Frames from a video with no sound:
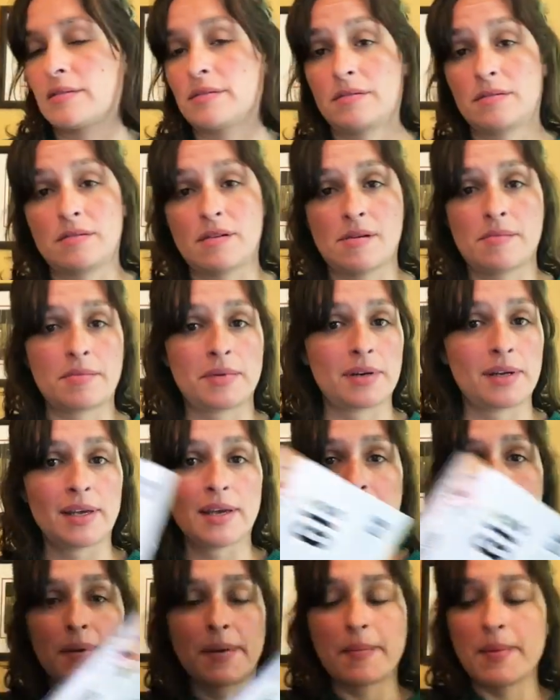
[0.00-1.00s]
I'm gonna
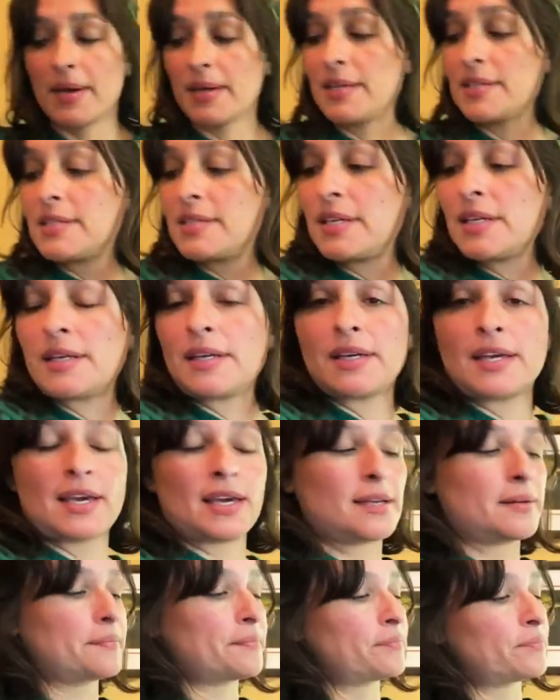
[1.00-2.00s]
get my magazine
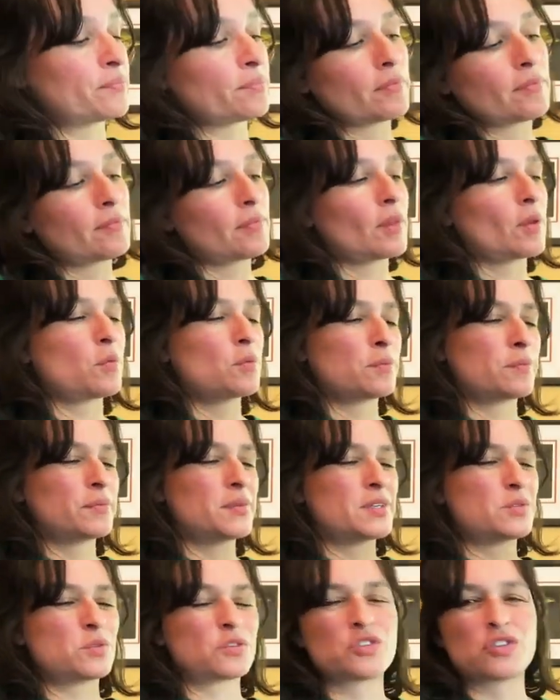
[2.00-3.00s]
again.
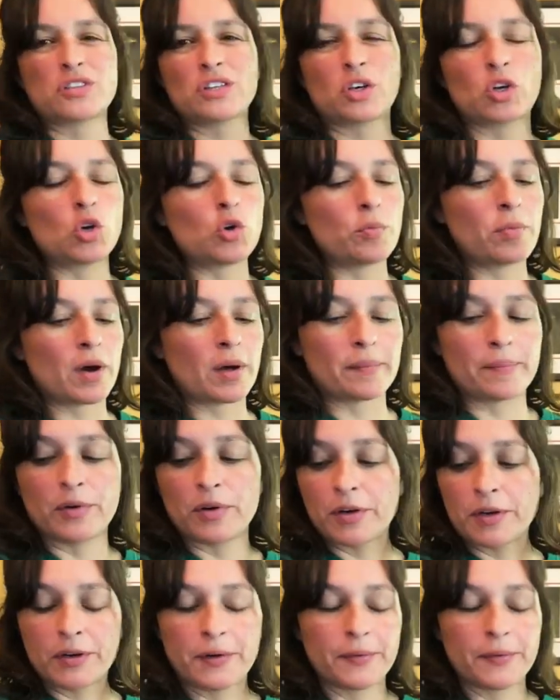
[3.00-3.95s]
This was just a coupon book.